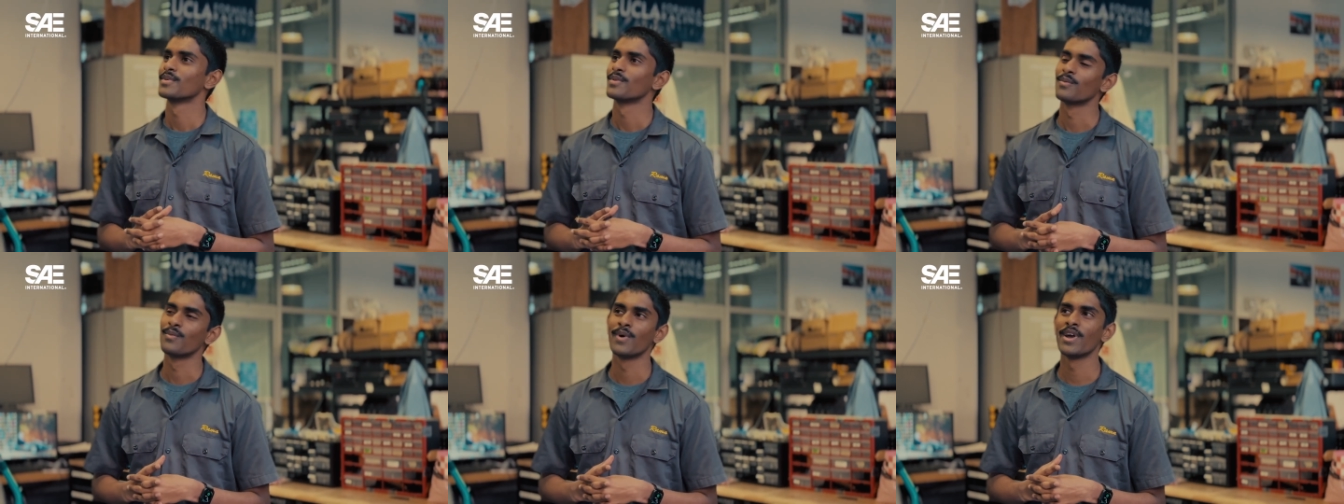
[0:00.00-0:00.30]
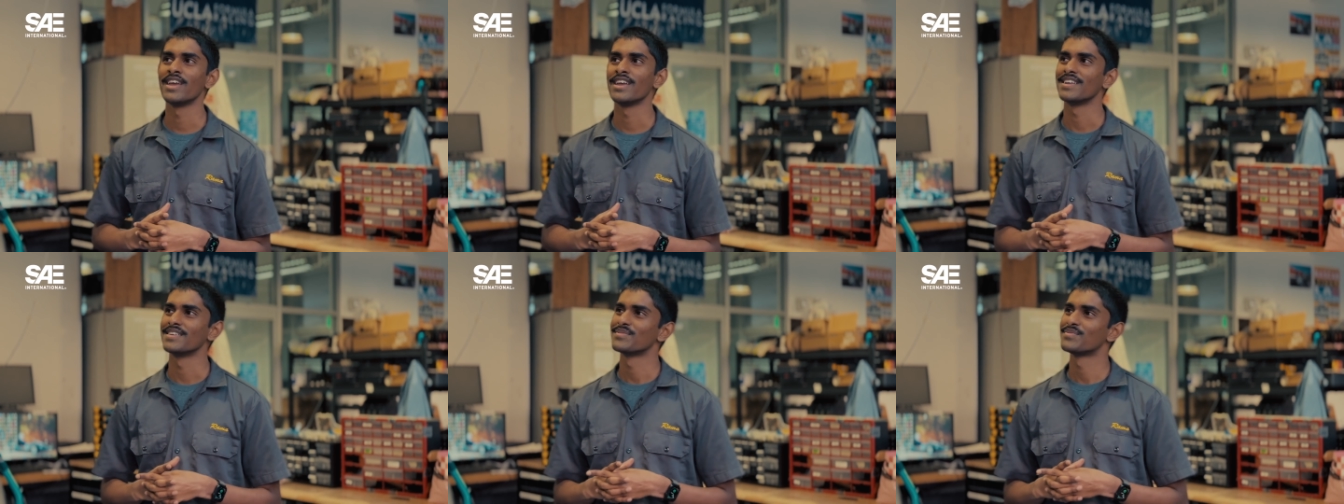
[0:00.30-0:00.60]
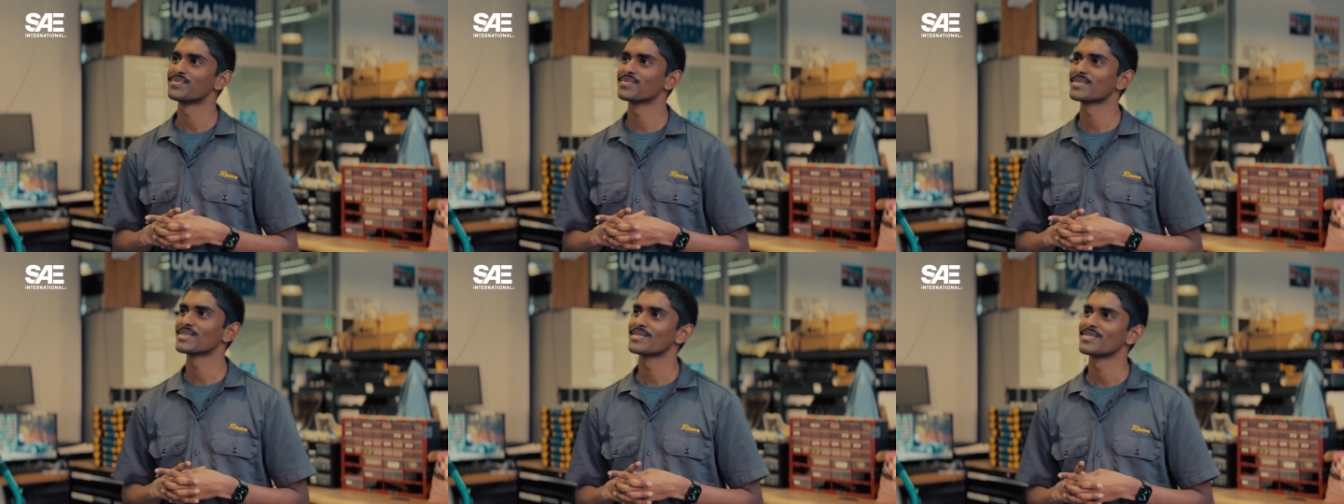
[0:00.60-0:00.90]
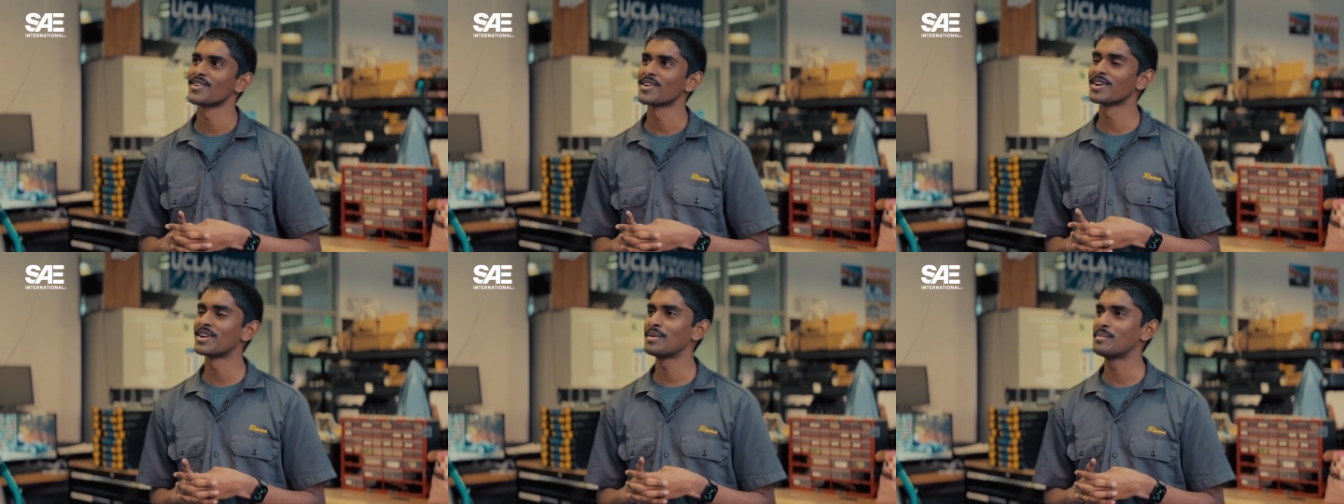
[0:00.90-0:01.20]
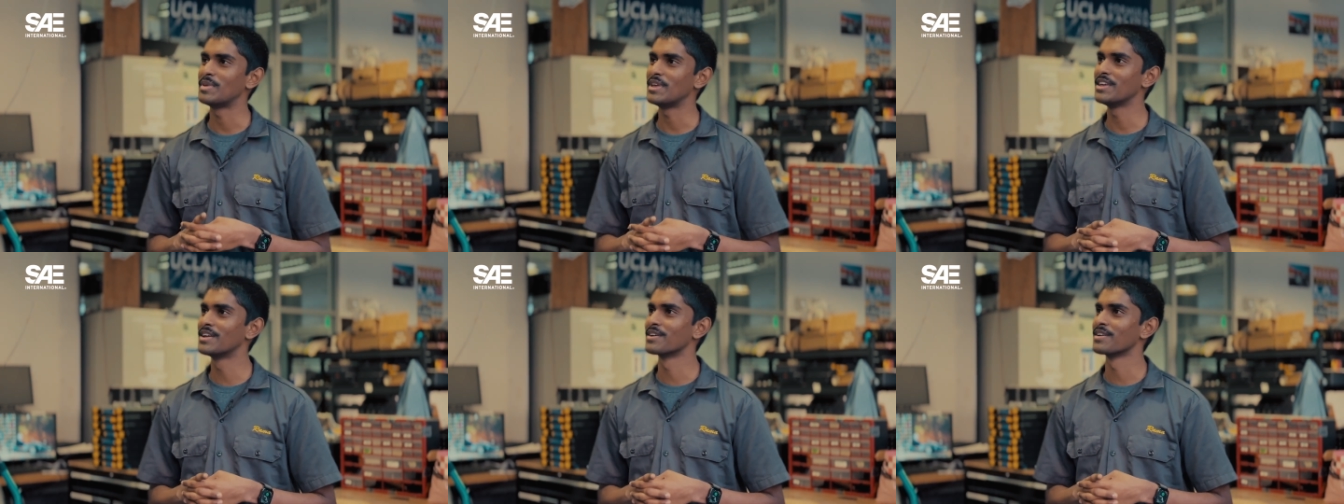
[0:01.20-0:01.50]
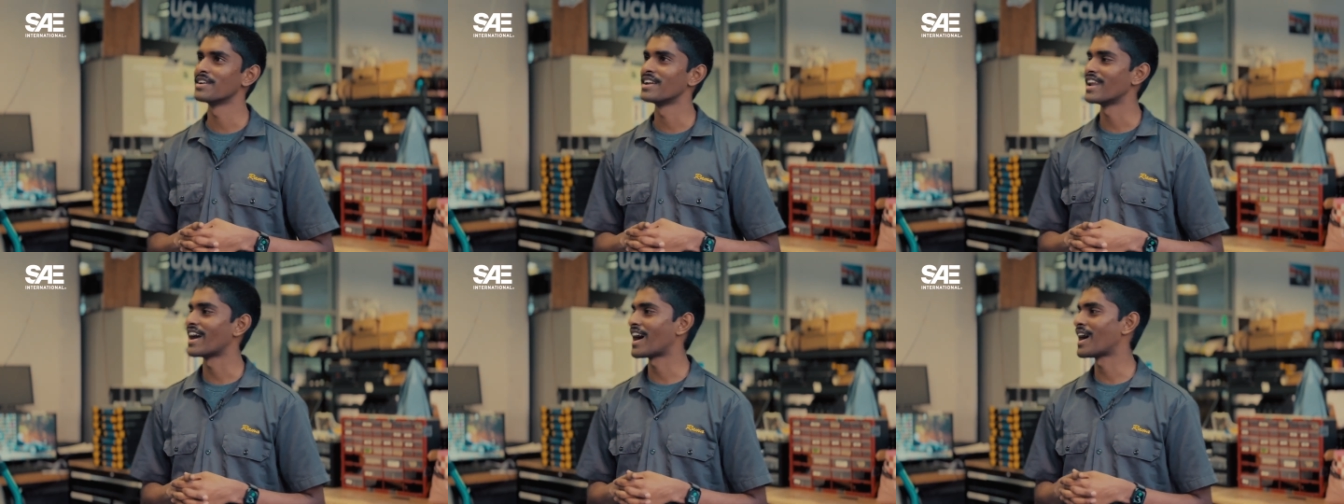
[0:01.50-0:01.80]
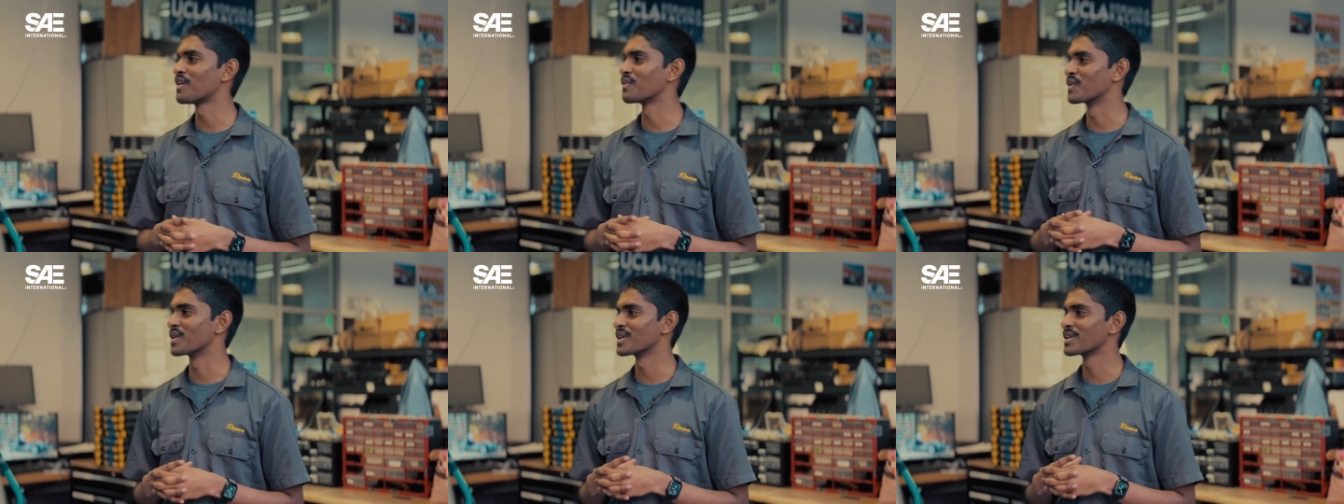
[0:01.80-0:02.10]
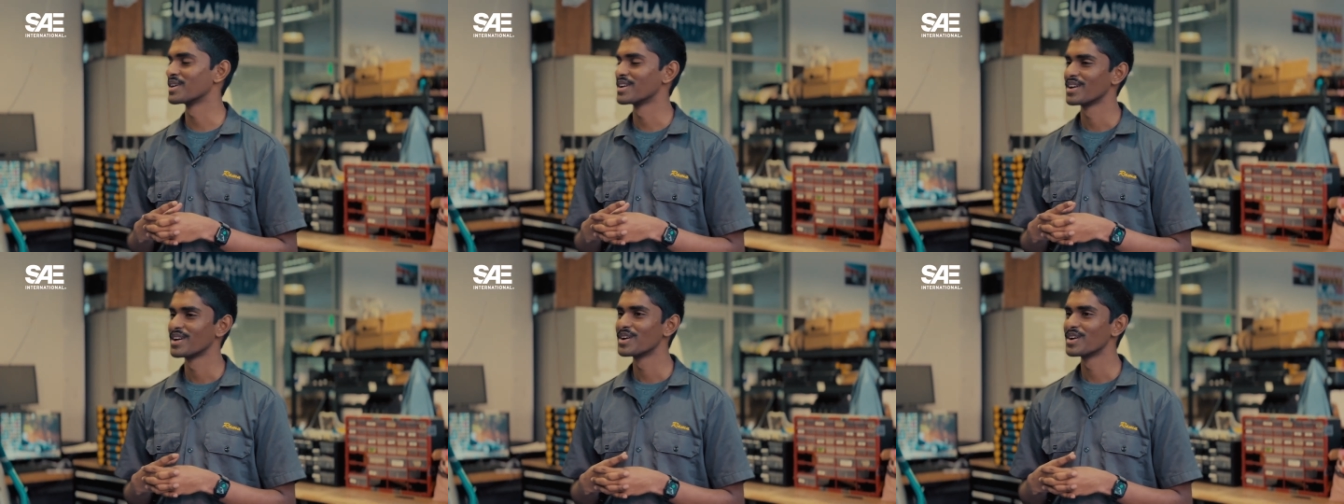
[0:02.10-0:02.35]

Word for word: wait, they're gonna be here in an hour.